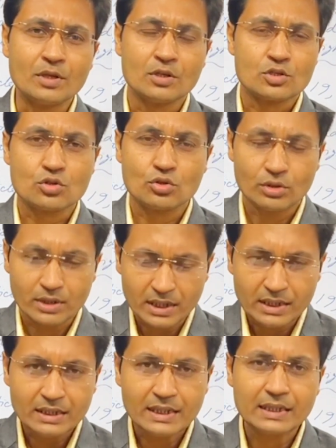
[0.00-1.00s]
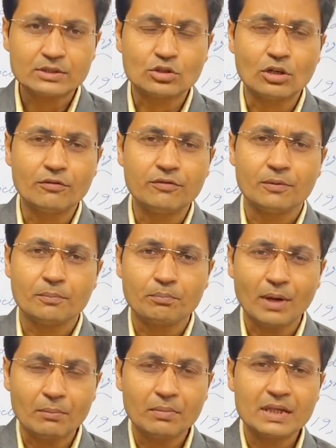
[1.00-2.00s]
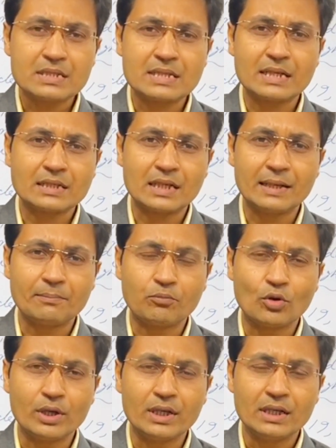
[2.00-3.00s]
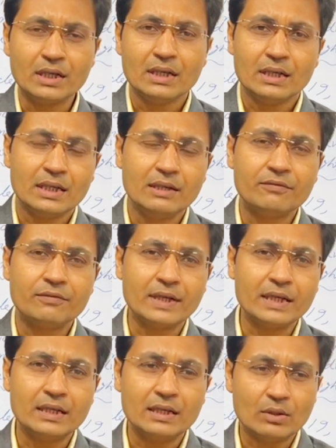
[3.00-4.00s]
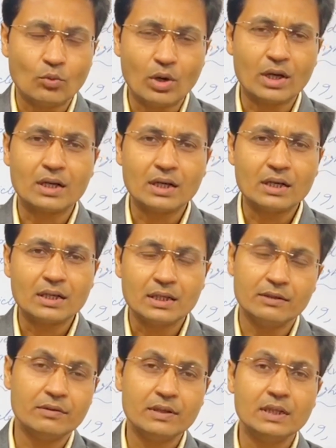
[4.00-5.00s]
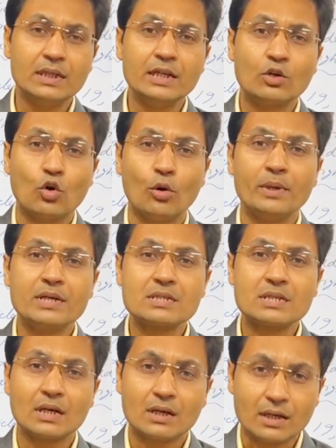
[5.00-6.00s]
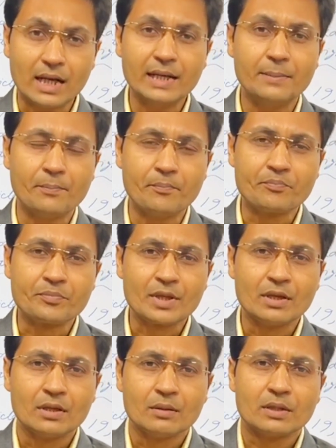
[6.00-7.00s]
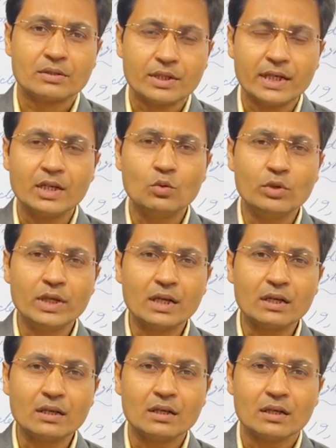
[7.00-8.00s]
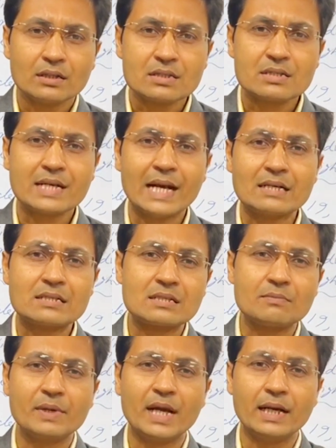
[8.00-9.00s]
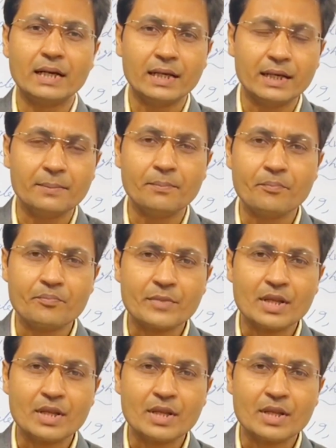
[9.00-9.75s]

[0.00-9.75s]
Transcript: So in case of public sector employee, if any worker, even he commits the crime, trade union stands behind him